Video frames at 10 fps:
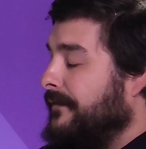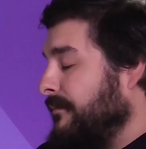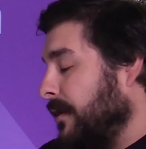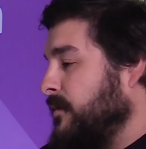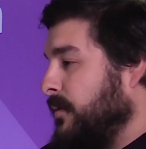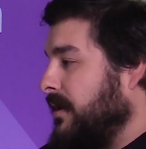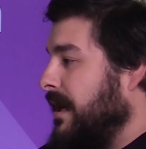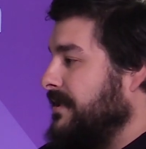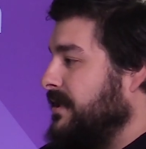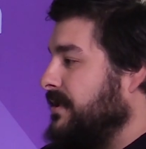that for most
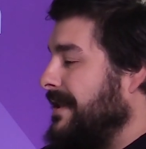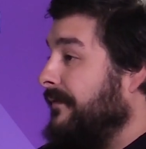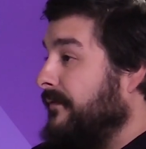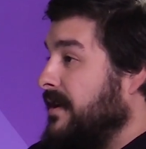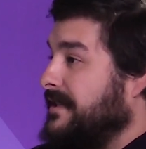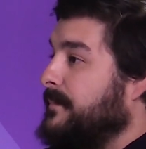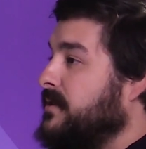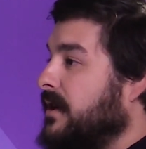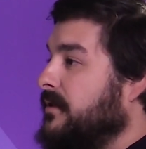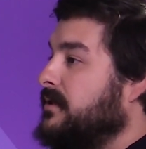podcasters, their first
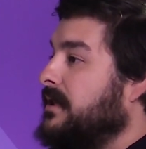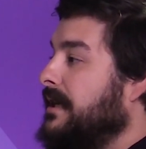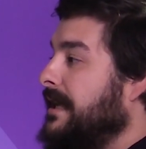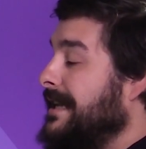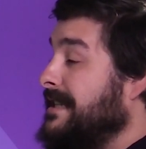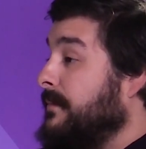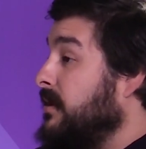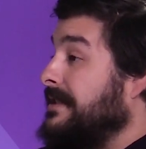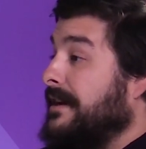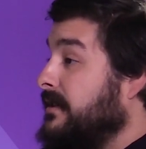episode is the
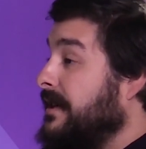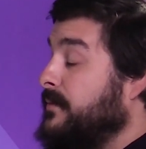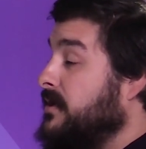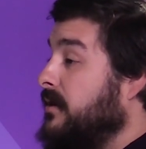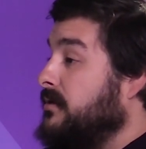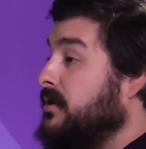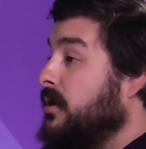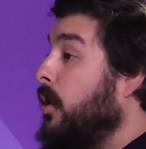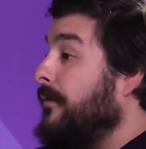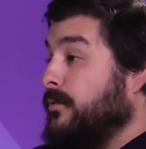most downloaded episode
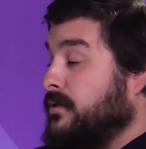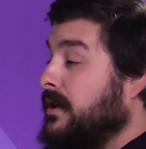of all